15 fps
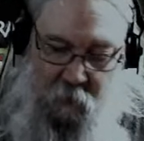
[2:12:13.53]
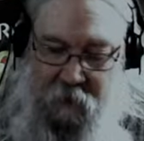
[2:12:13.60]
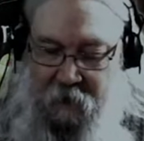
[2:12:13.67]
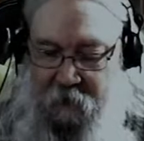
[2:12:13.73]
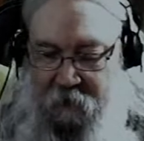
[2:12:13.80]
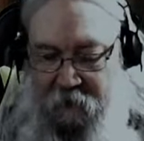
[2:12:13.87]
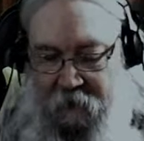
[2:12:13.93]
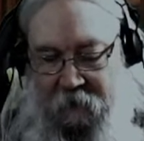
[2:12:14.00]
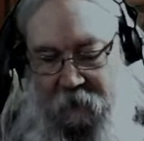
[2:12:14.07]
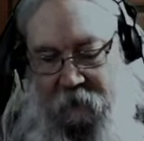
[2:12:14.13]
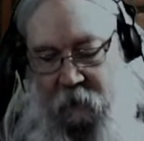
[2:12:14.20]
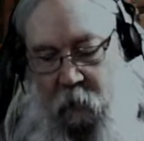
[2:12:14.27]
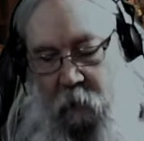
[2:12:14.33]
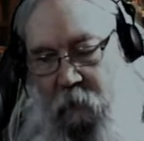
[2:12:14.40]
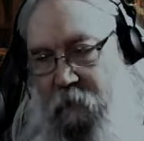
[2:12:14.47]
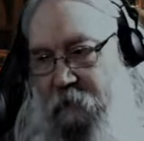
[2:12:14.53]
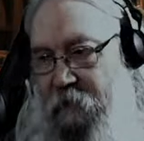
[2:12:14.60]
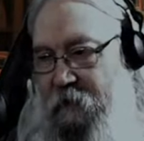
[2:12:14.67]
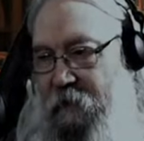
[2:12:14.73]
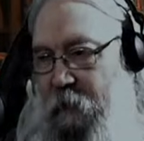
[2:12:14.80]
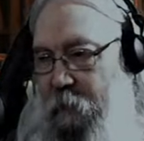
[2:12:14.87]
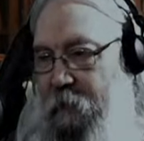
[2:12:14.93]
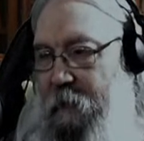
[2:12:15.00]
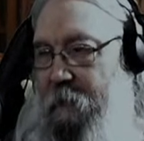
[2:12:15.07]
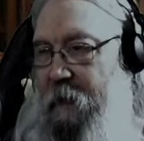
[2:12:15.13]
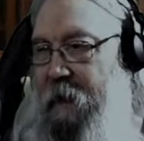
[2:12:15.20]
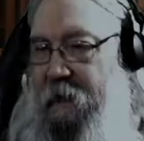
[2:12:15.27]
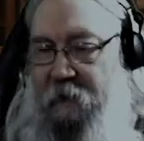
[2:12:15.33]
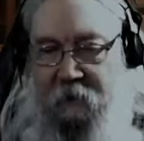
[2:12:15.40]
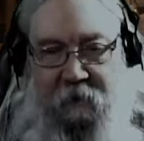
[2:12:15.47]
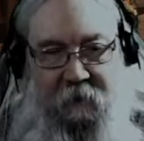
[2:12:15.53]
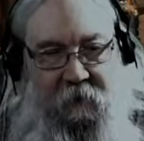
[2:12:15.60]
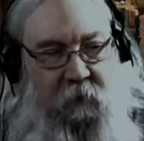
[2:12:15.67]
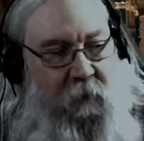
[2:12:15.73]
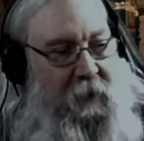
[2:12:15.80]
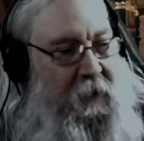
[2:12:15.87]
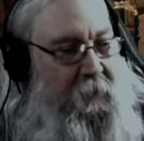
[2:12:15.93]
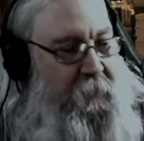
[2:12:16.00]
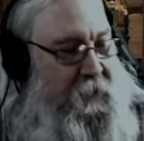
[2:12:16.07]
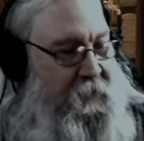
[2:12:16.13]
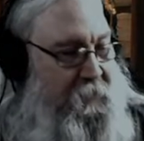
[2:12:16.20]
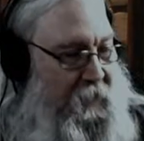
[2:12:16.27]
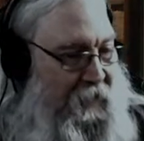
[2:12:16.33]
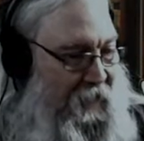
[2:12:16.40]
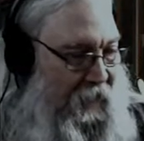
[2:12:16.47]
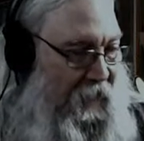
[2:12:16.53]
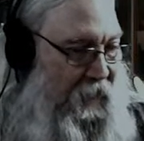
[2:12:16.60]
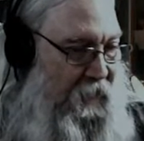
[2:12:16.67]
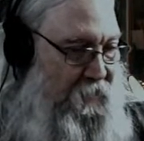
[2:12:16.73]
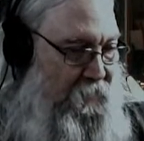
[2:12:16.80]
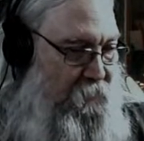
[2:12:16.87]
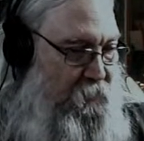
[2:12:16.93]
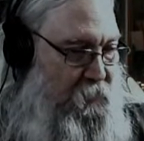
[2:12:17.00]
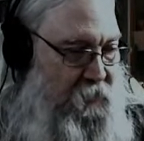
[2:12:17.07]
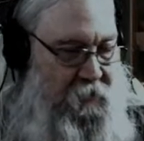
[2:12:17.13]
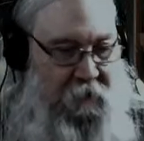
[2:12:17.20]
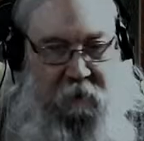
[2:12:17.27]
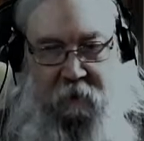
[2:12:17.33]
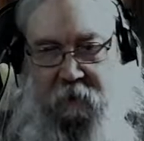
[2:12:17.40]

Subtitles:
Okay. Don't bite my hand. Do not bite my hand.